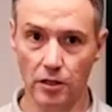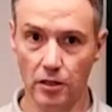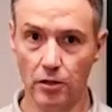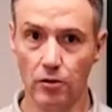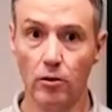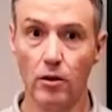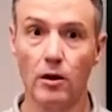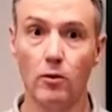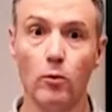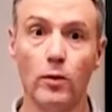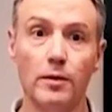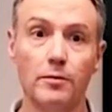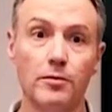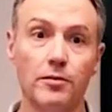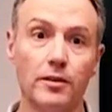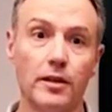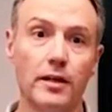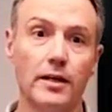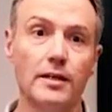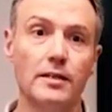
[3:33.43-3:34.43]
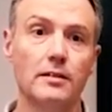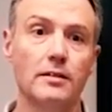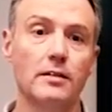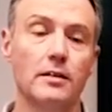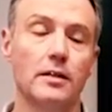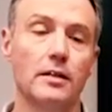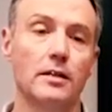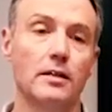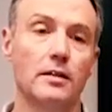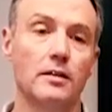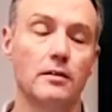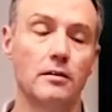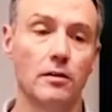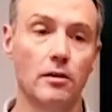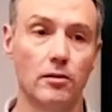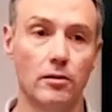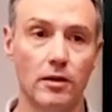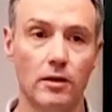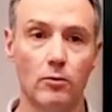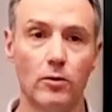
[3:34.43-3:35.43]
can go to our website, and
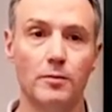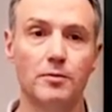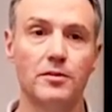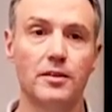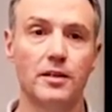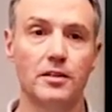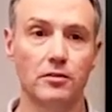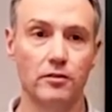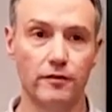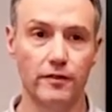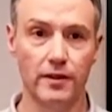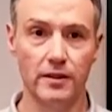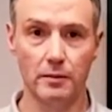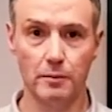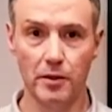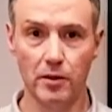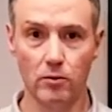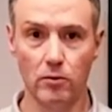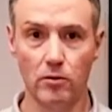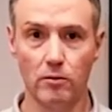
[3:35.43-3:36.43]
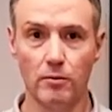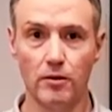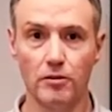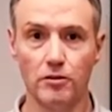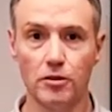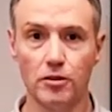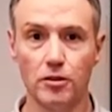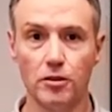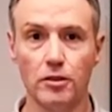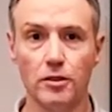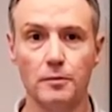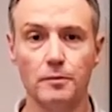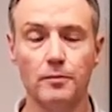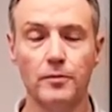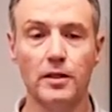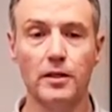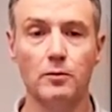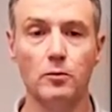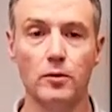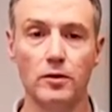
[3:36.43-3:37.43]
on our website you'll find the Beltwall brochure,
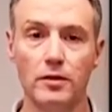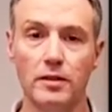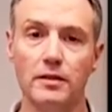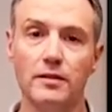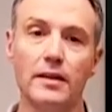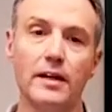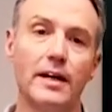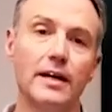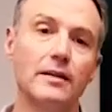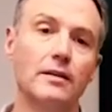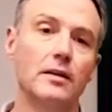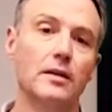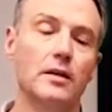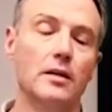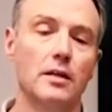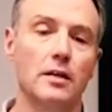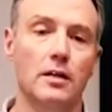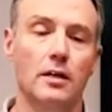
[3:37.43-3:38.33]
and within that